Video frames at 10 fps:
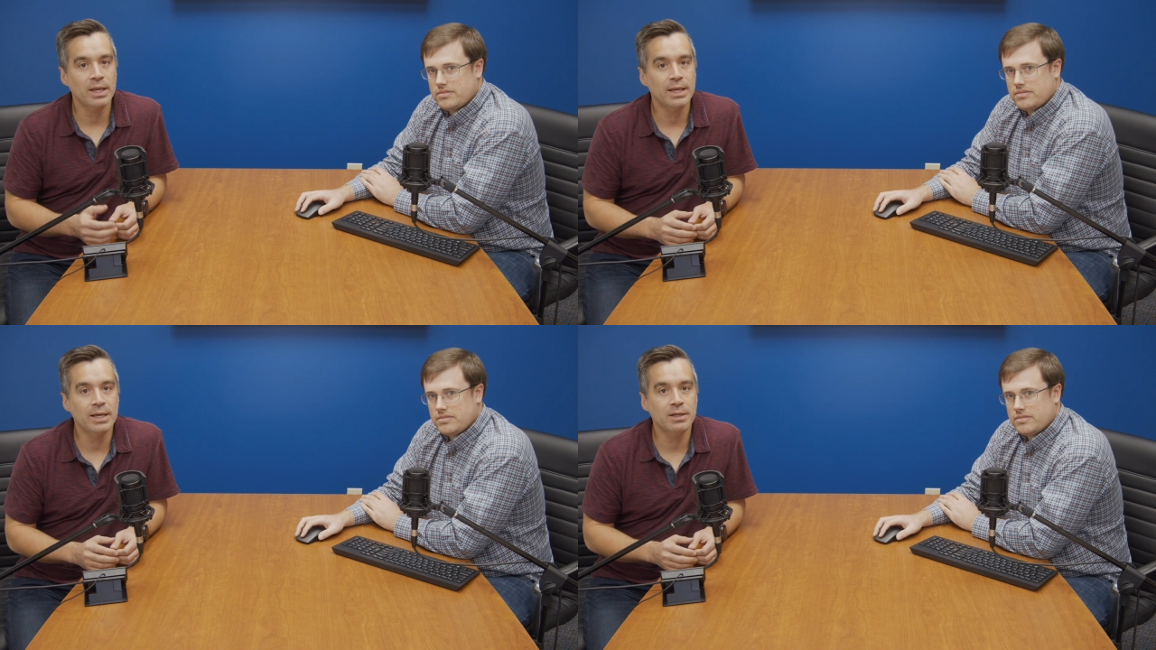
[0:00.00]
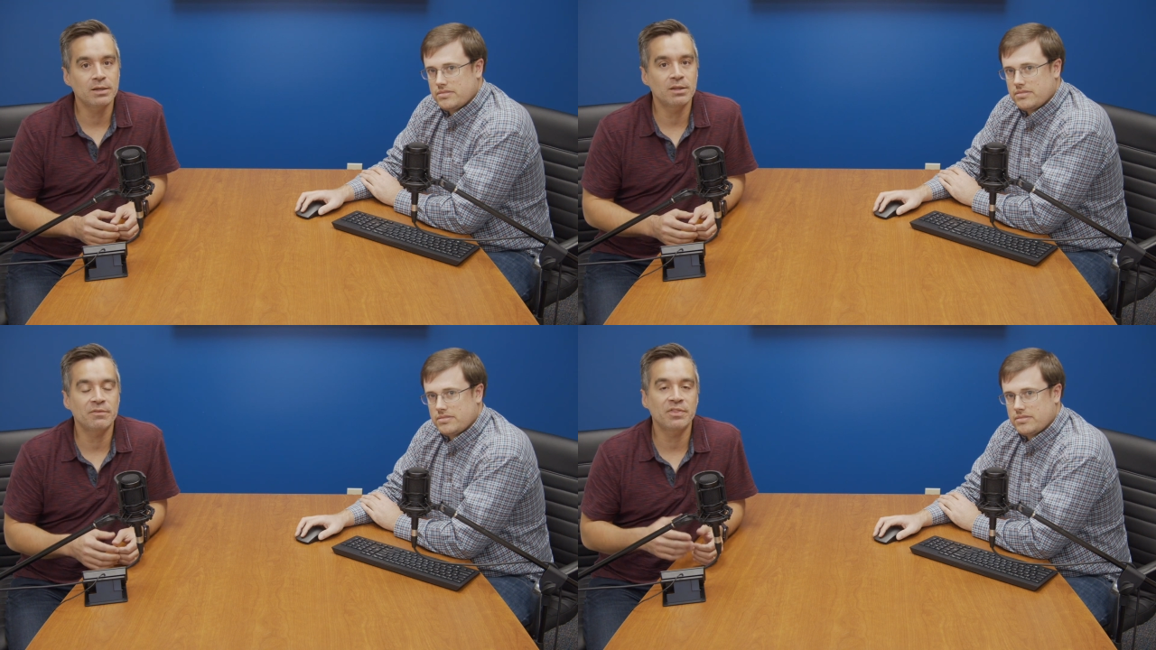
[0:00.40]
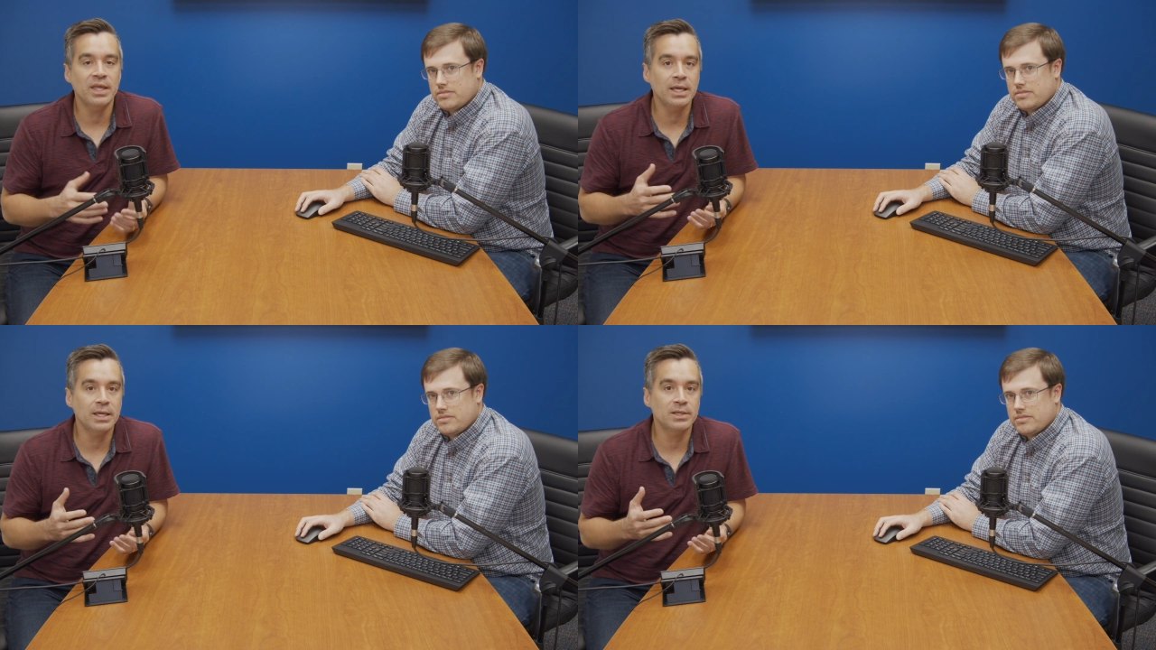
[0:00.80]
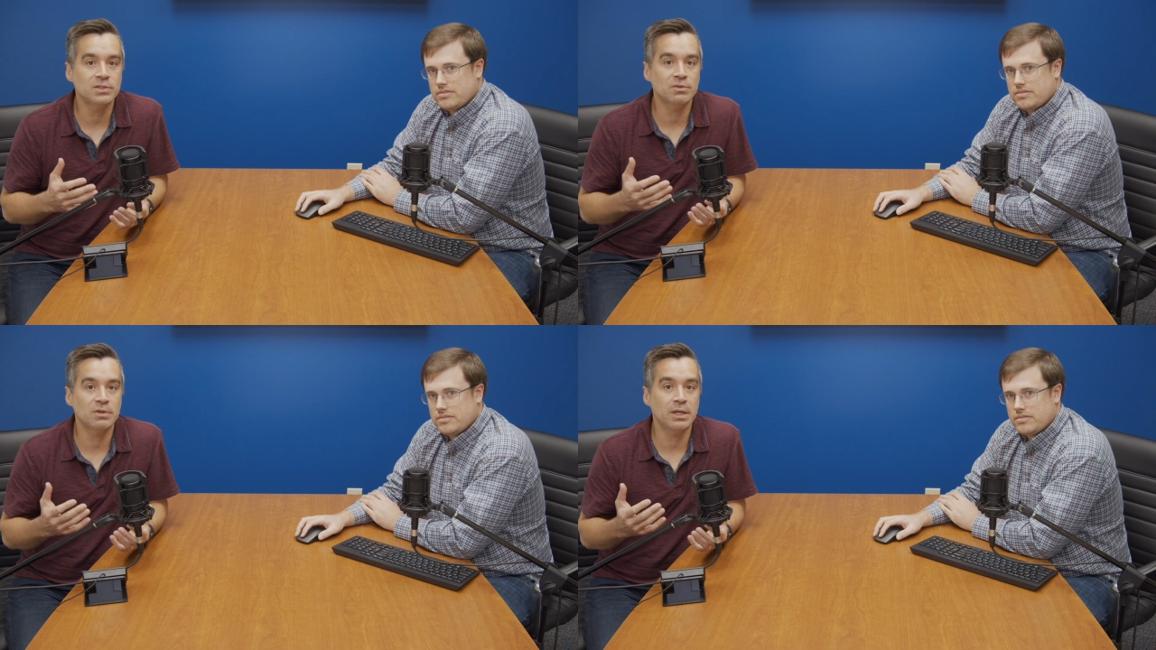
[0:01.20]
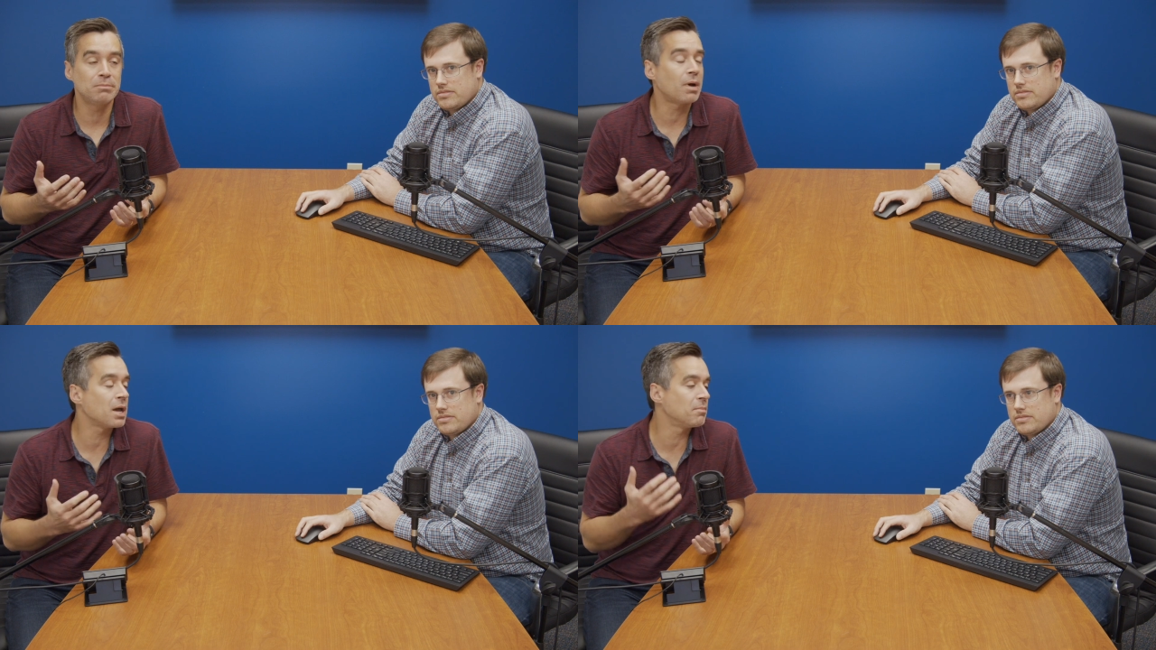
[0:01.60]
Speaker 1: And the thing is, in
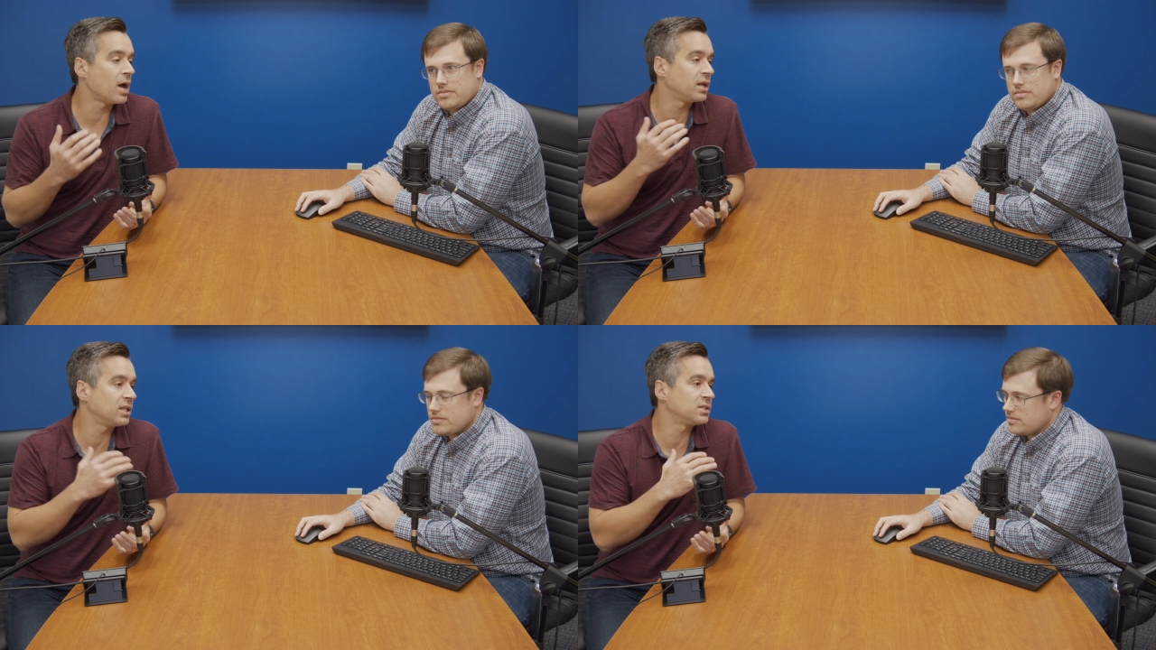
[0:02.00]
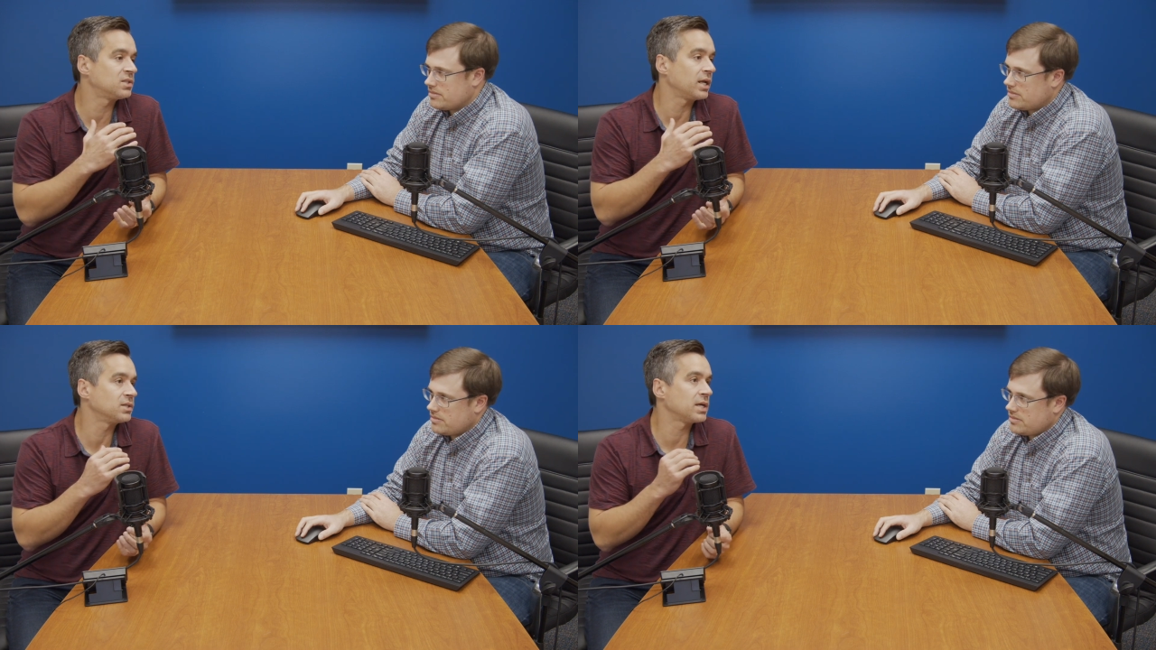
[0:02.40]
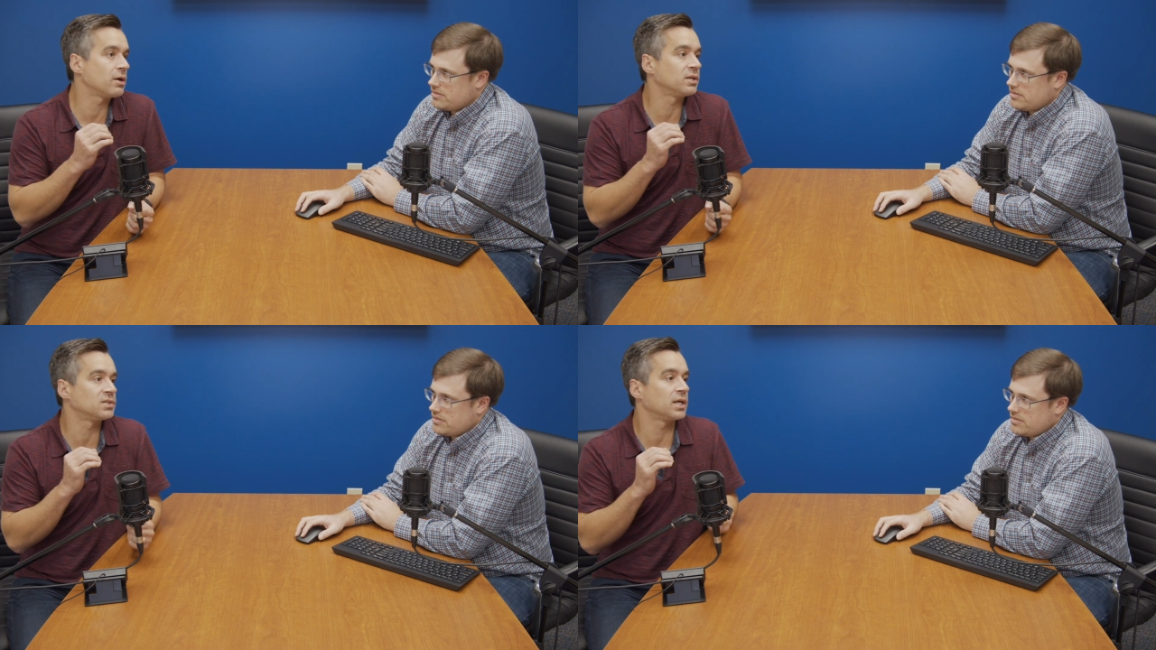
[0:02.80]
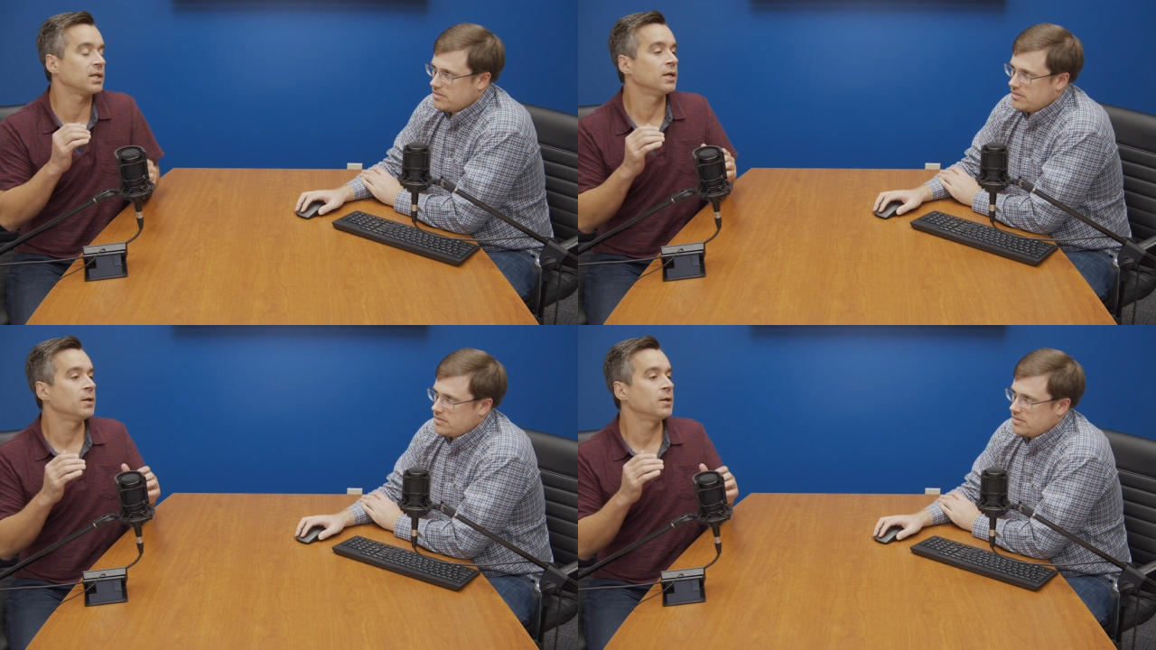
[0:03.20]
my mind, that stands out is that